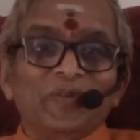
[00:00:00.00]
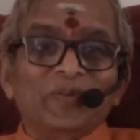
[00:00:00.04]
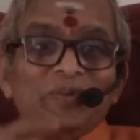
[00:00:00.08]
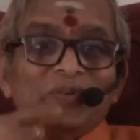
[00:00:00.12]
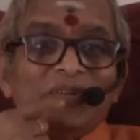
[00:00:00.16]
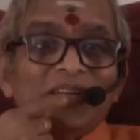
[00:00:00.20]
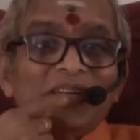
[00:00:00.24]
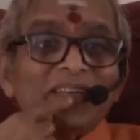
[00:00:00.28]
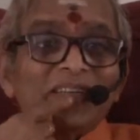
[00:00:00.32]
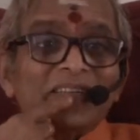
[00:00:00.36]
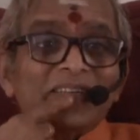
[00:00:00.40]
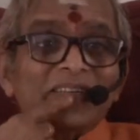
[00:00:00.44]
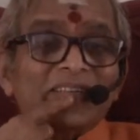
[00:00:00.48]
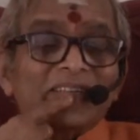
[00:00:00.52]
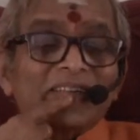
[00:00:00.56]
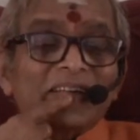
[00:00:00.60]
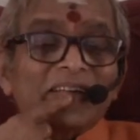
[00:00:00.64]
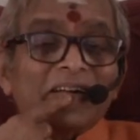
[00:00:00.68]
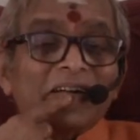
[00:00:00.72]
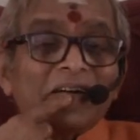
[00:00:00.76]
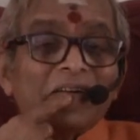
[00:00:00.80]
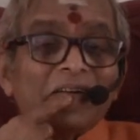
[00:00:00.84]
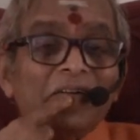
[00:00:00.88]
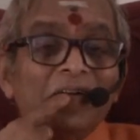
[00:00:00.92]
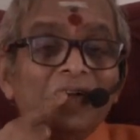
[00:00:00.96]
Just
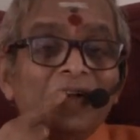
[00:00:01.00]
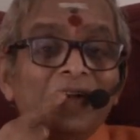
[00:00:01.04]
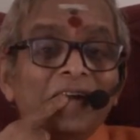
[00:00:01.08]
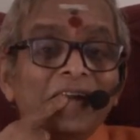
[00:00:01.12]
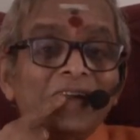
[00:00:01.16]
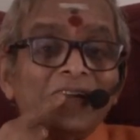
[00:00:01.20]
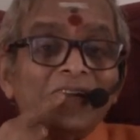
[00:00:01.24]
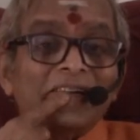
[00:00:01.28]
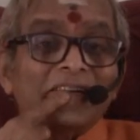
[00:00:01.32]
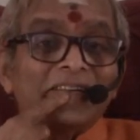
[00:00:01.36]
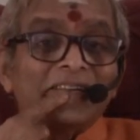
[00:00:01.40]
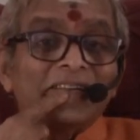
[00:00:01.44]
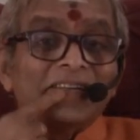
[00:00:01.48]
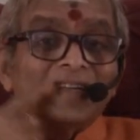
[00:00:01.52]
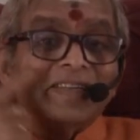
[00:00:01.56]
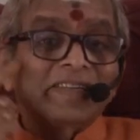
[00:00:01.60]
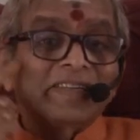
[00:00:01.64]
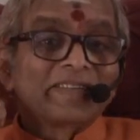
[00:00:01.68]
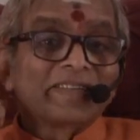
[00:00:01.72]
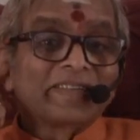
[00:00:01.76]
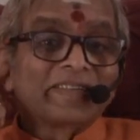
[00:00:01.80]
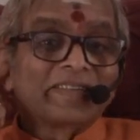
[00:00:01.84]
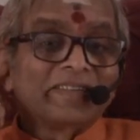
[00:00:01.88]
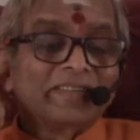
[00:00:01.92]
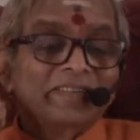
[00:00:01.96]
connect
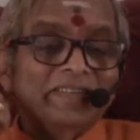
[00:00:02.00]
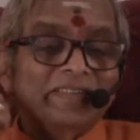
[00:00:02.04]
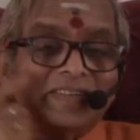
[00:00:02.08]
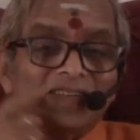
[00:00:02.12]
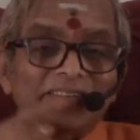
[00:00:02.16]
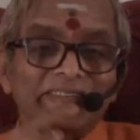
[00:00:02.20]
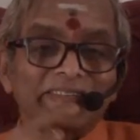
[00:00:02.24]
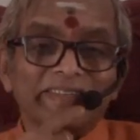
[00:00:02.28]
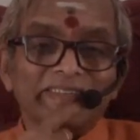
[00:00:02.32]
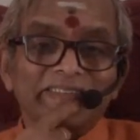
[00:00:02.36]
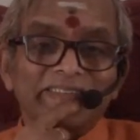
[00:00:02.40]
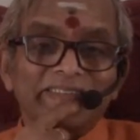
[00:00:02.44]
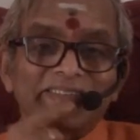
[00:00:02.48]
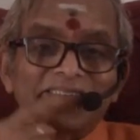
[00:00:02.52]
this to this.